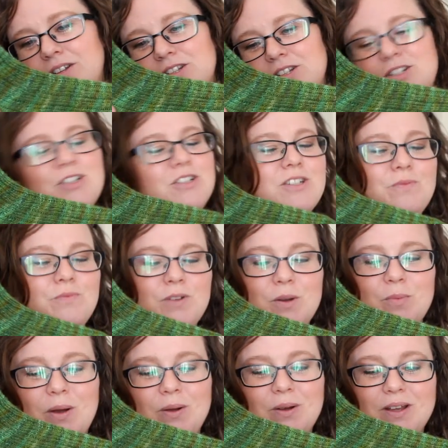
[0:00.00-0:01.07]
there's just something
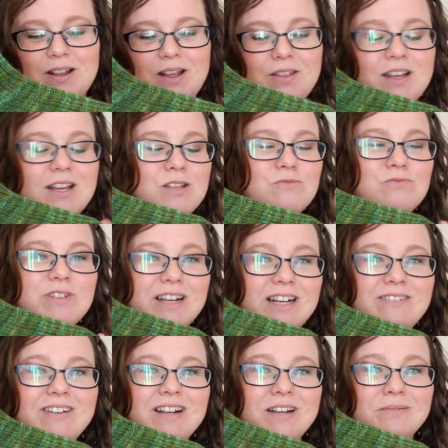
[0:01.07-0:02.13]
about it. I think it's really,
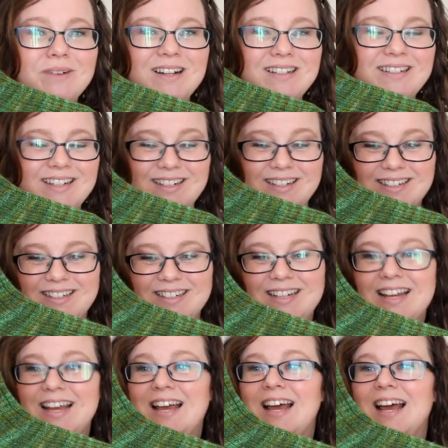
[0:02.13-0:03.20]
really well dyed,
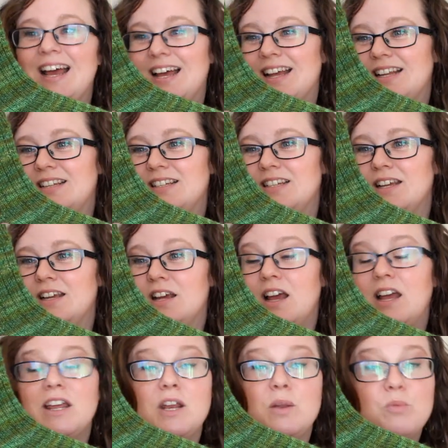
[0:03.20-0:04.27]
and
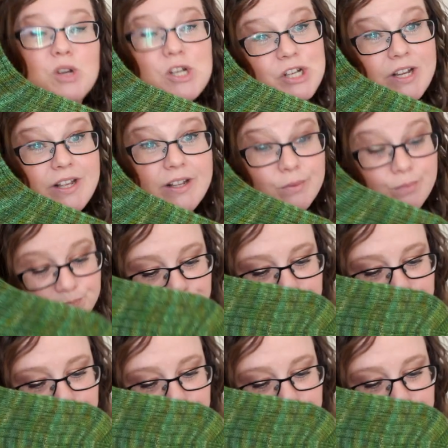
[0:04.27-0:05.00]
I can appreciate that.